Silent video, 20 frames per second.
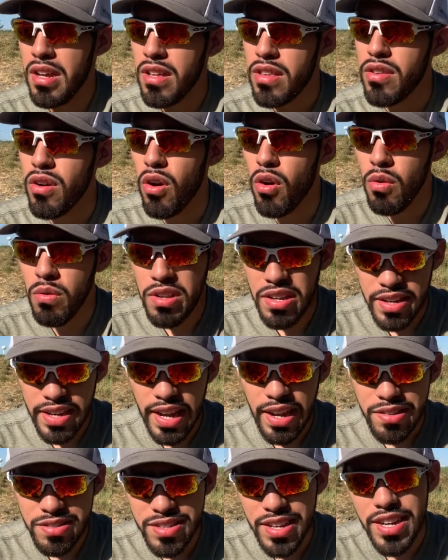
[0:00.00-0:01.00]
The only
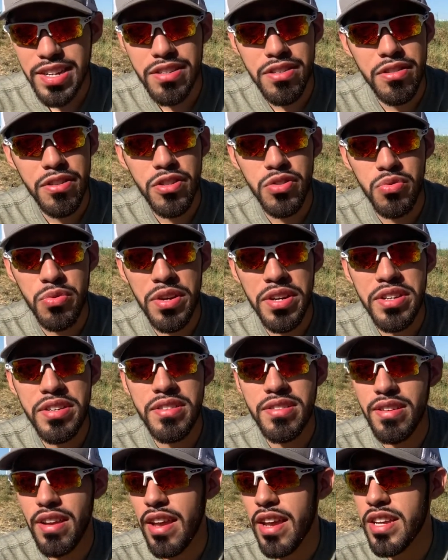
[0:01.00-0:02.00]
downside to this rig
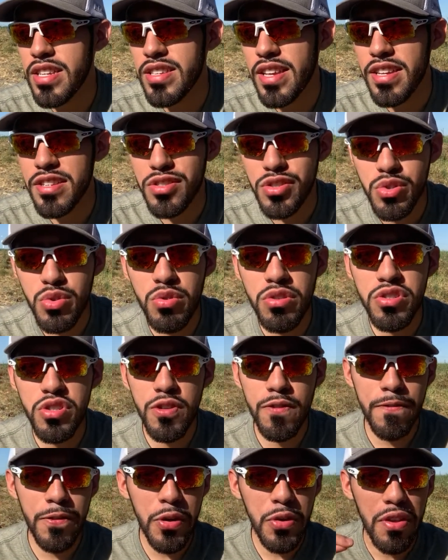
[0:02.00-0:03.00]
is as soon as
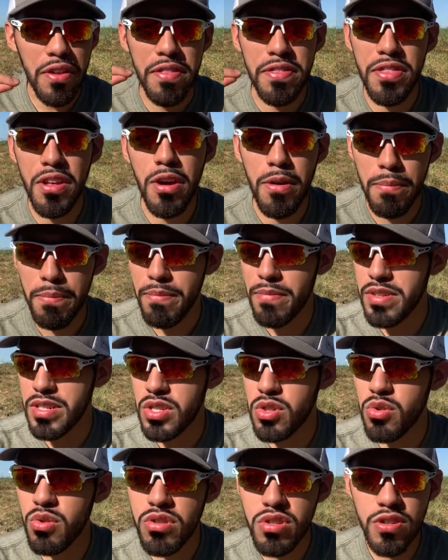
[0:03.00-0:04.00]
you feel the thump, as
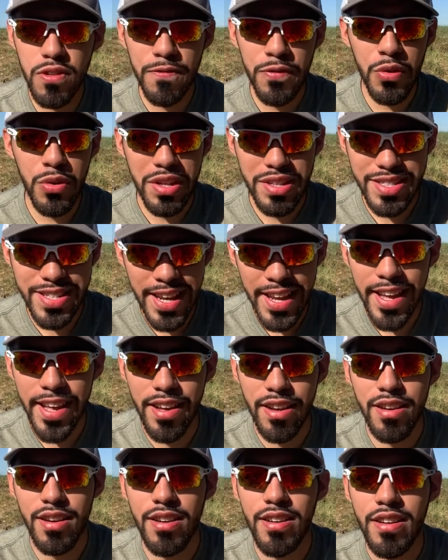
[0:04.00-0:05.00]
soon as you feel the tick,
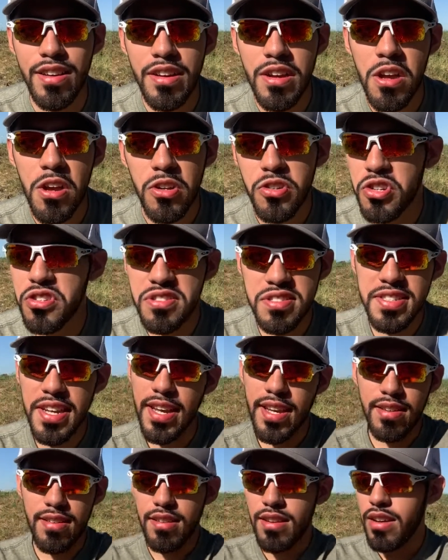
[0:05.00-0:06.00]
just
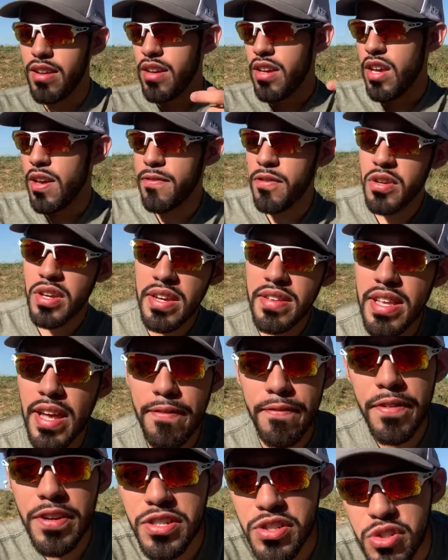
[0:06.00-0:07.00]
set. If you give that
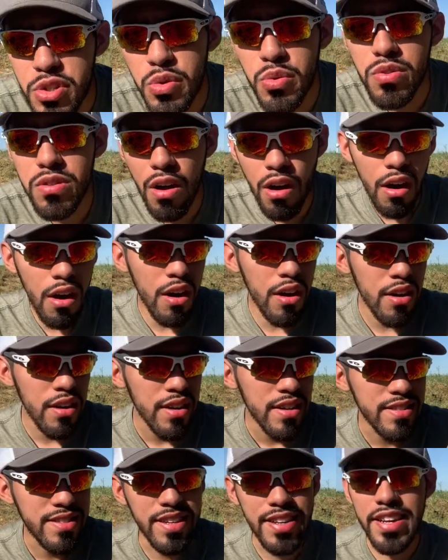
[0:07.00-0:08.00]
fish too long
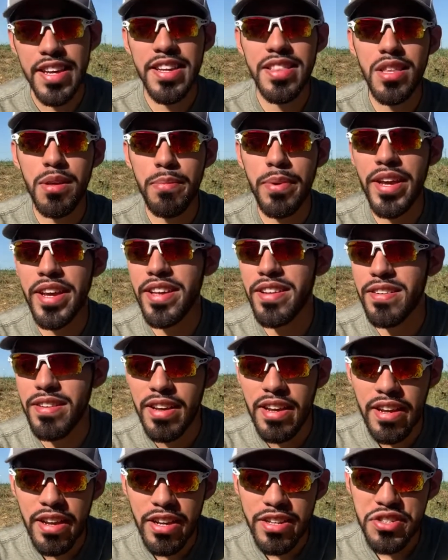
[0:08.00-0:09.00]
to eat the bait,
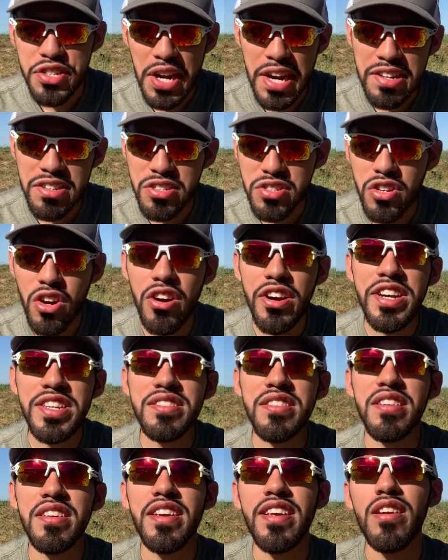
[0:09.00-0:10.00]
chances are he's
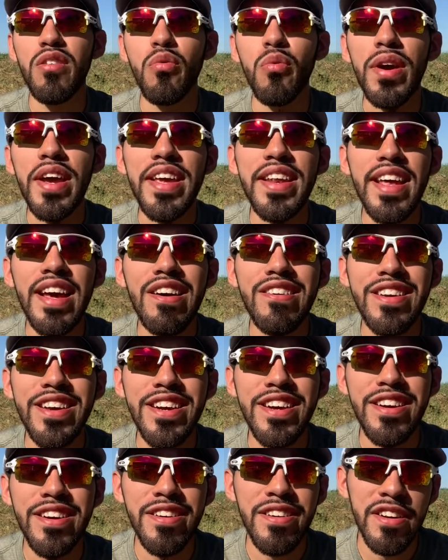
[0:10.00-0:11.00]
going to get it way down
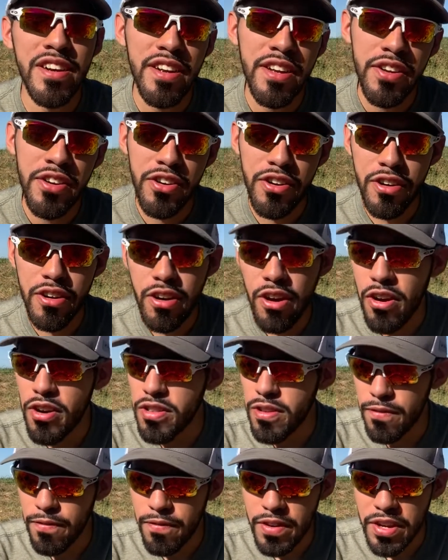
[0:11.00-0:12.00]
here. You're going to
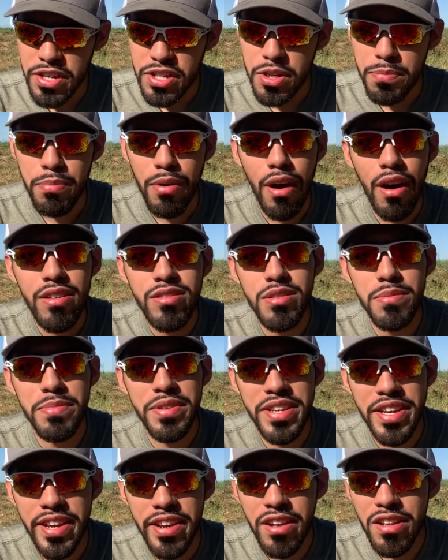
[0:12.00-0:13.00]
hurt the fish and
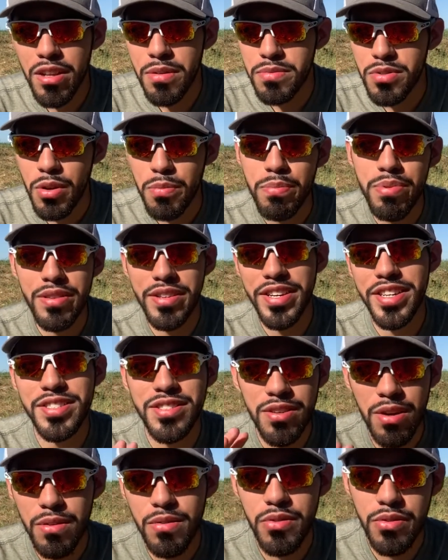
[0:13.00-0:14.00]
possibly kill him. So please
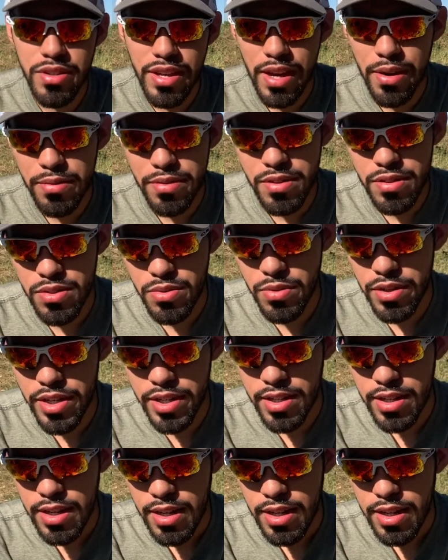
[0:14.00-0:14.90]
don't do that with this rig.